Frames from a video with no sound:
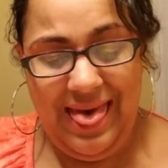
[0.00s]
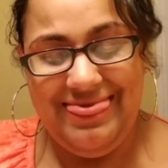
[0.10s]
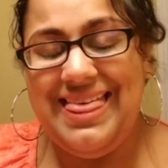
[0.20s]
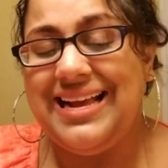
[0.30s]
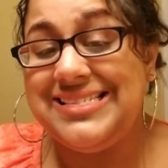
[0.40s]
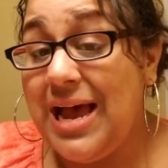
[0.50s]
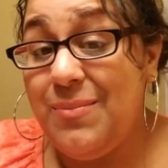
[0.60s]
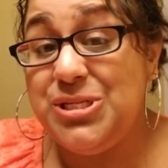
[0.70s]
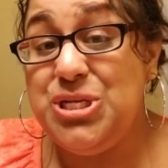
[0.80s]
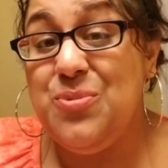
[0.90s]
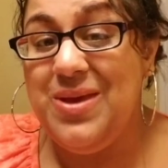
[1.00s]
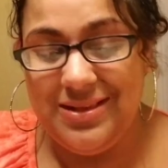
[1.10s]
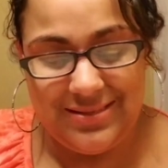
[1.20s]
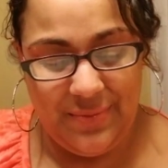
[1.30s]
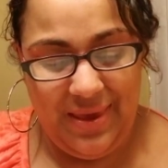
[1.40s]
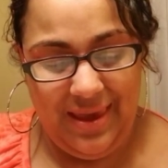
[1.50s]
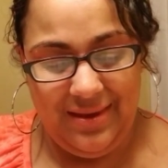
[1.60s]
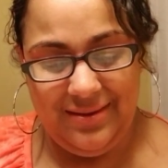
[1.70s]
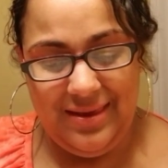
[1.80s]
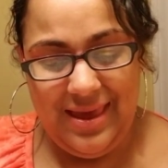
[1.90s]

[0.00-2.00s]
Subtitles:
That's how much you mean to me.